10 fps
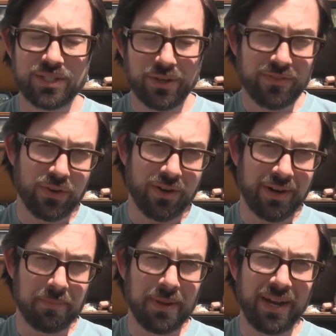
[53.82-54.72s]
So if you're
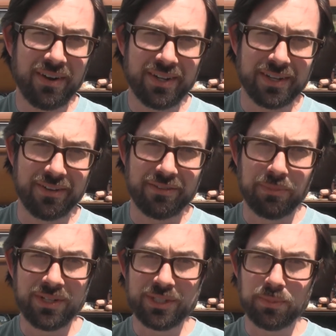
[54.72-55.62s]
a parent of
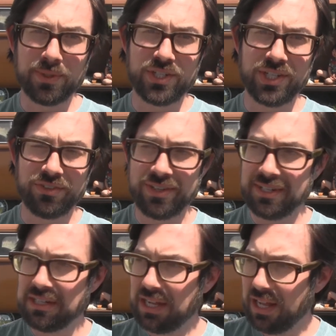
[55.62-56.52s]
multiple
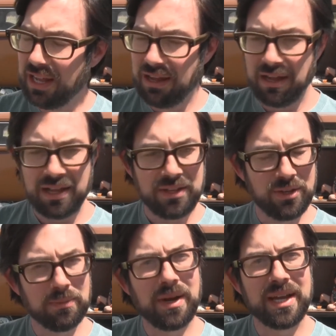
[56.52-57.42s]
children,
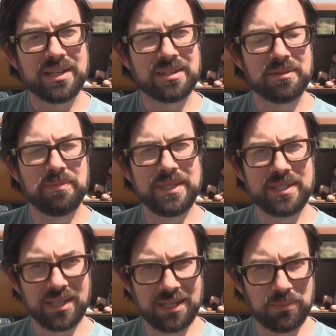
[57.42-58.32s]
you might be
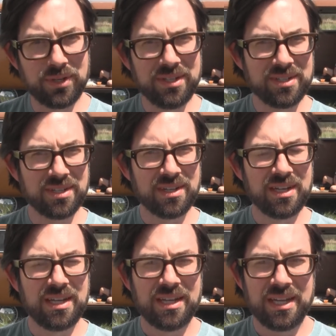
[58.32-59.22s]
deliberate
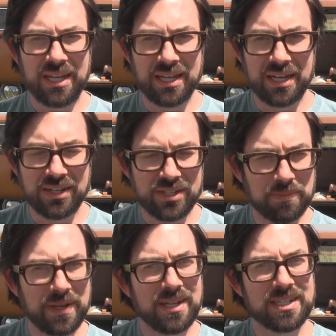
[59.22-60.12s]
in
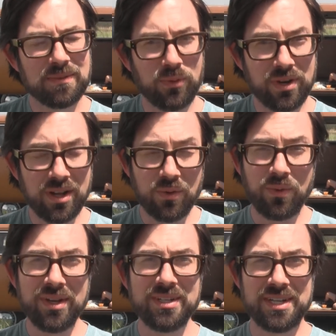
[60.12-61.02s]
spending some
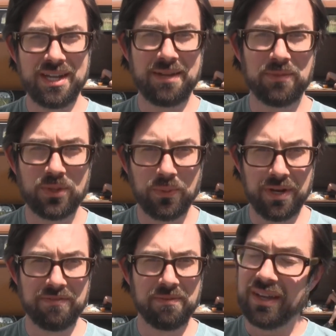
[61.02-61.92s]
one-on-one time with
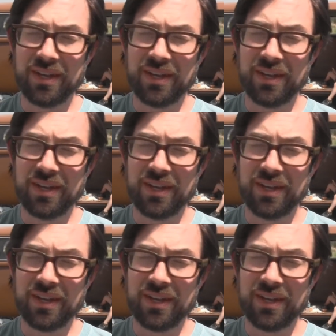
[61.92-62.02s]
one of them.